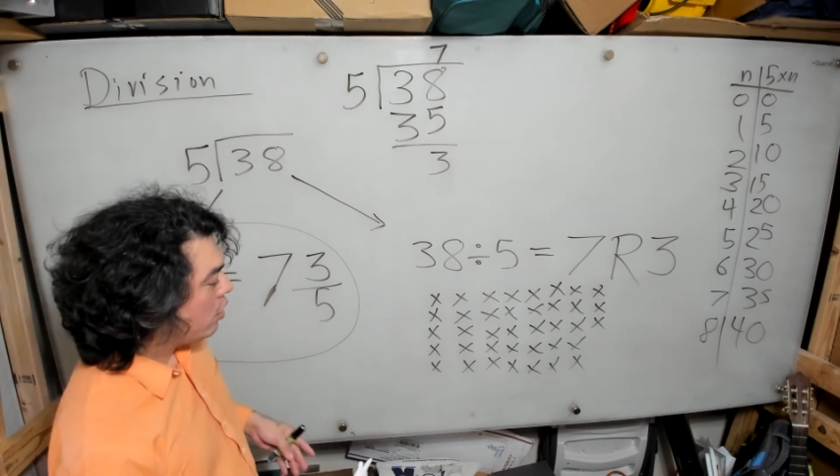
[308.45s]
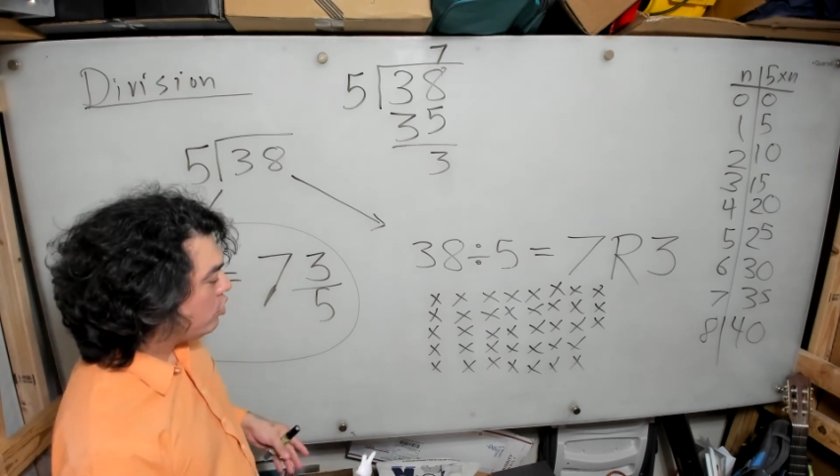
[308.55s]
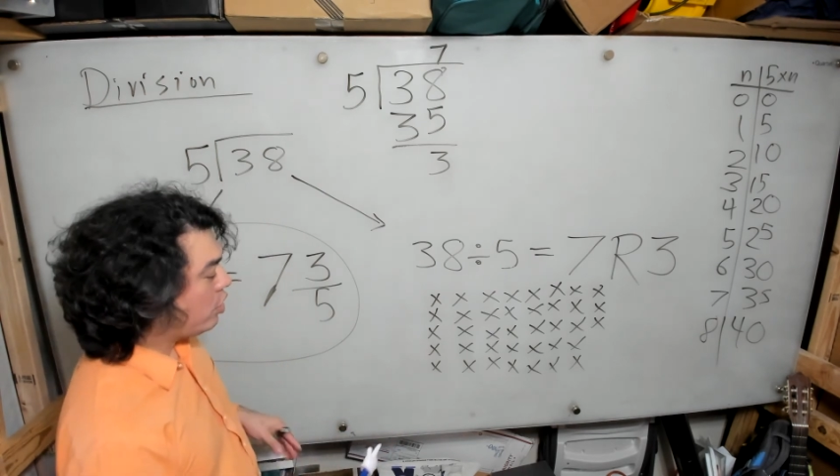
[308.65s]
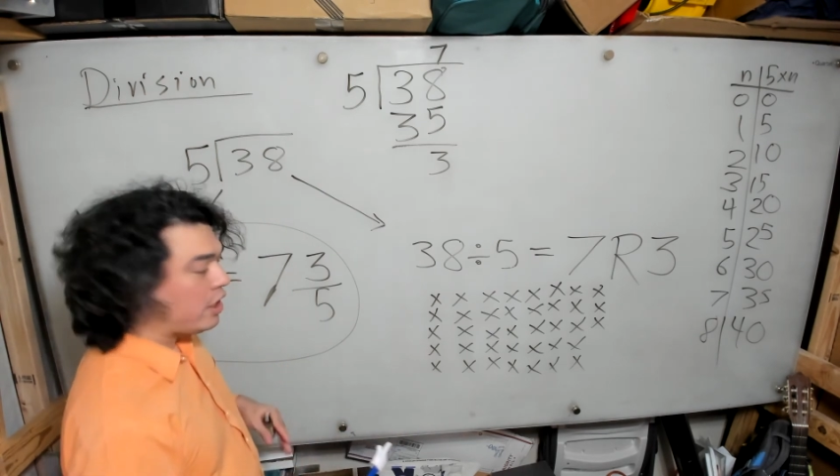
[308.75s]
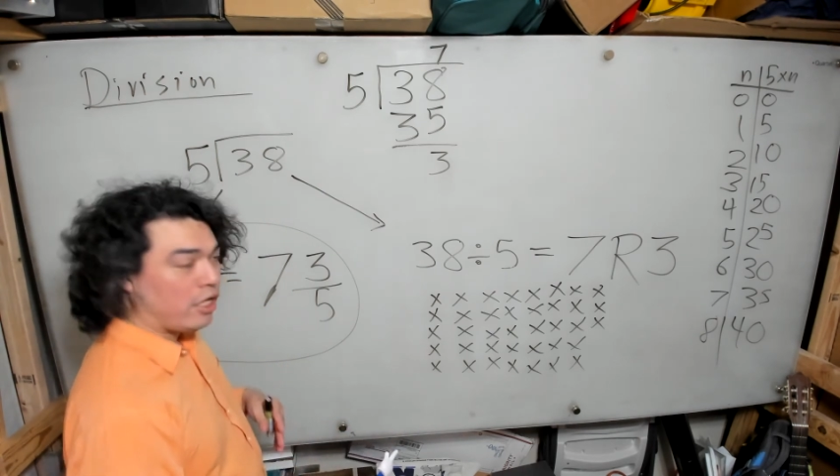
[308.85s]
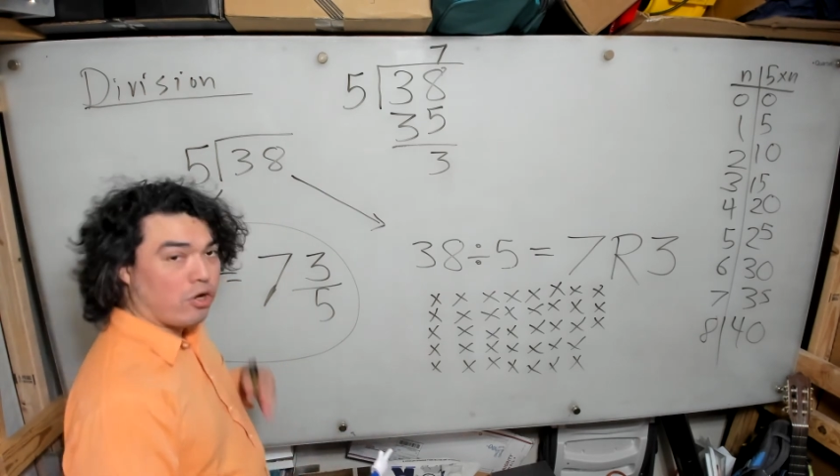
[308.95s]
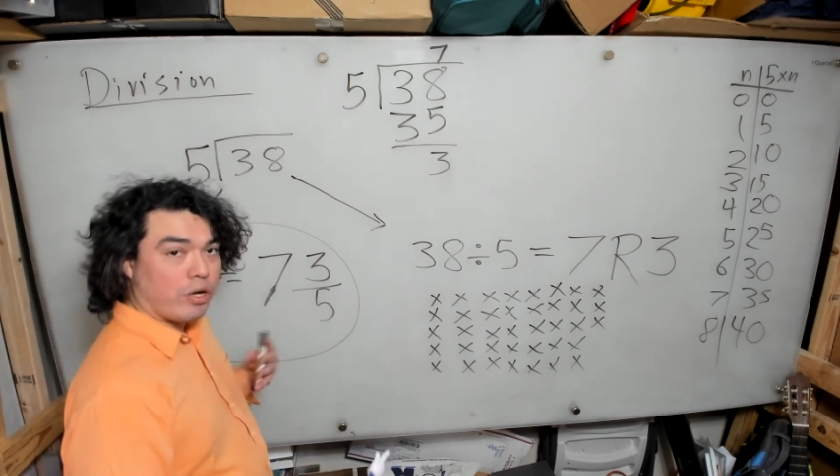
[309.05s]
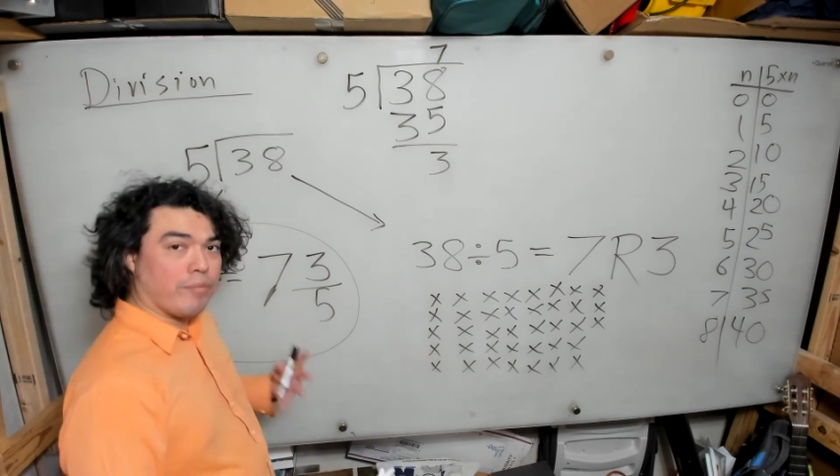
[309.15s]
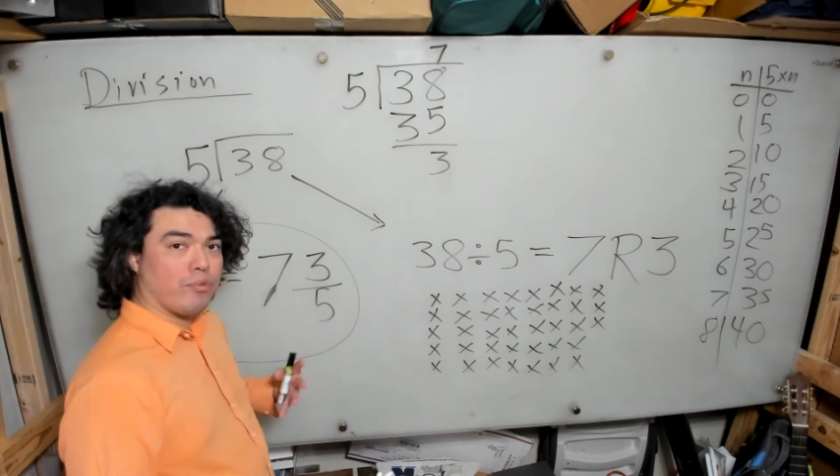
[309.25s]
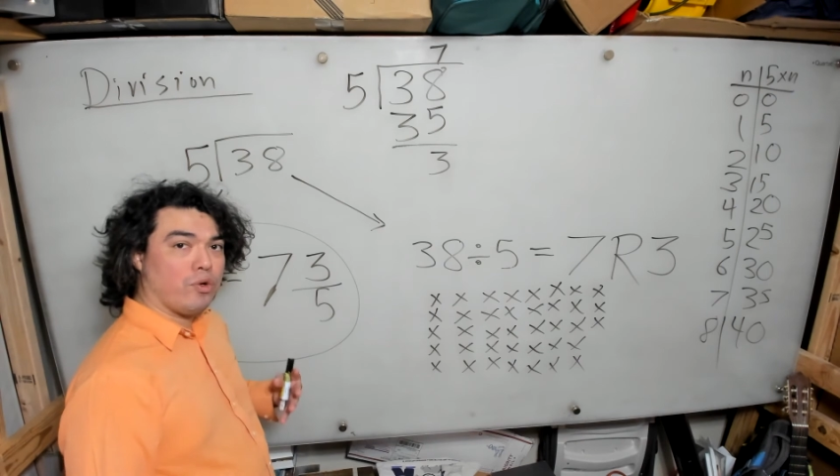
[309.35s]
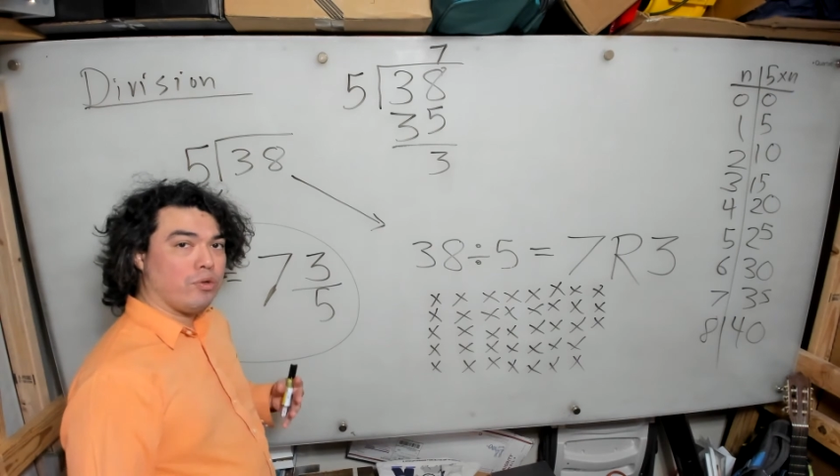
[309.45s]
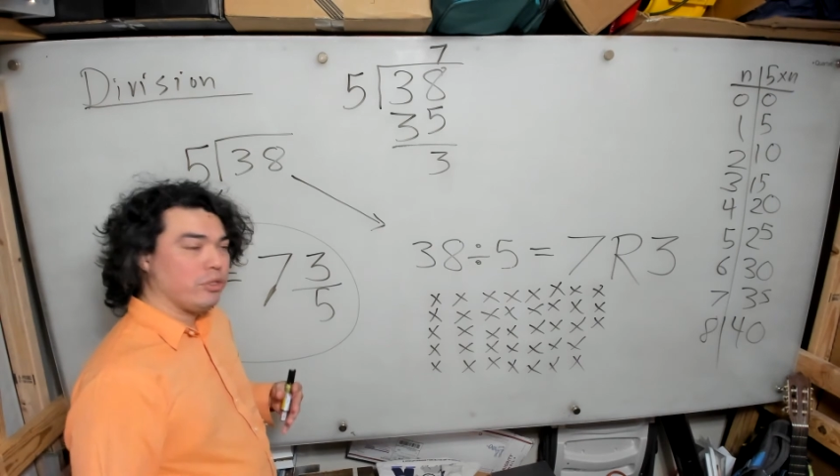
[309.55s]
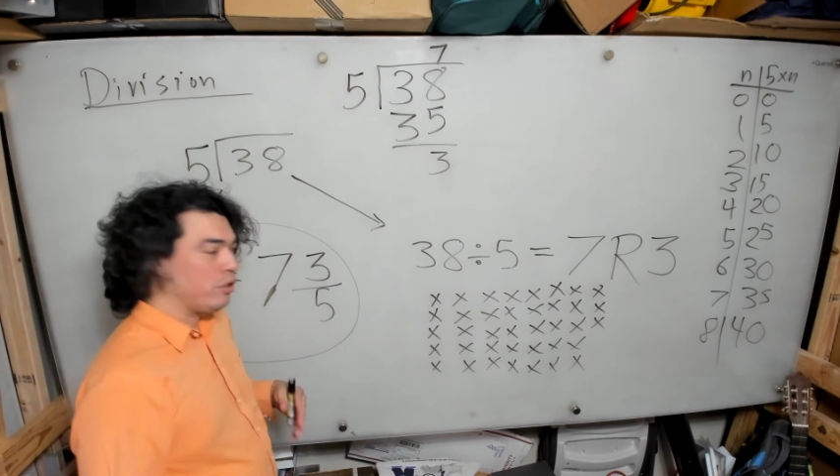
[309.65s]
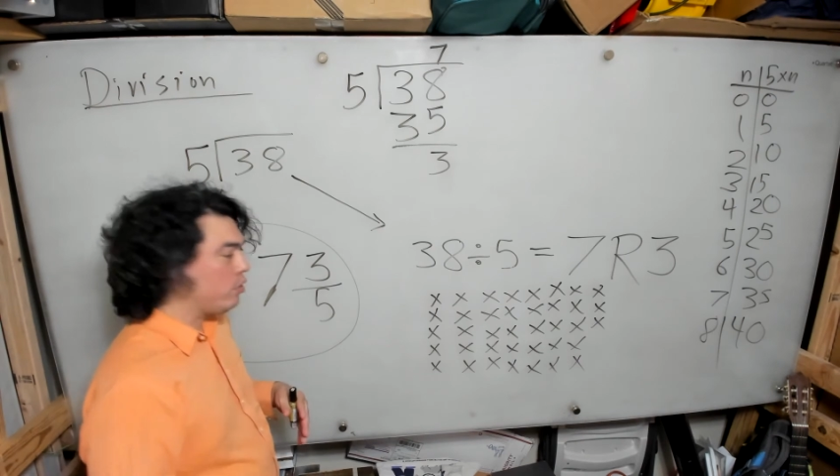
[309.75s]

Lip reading: so that they don't get bruised, you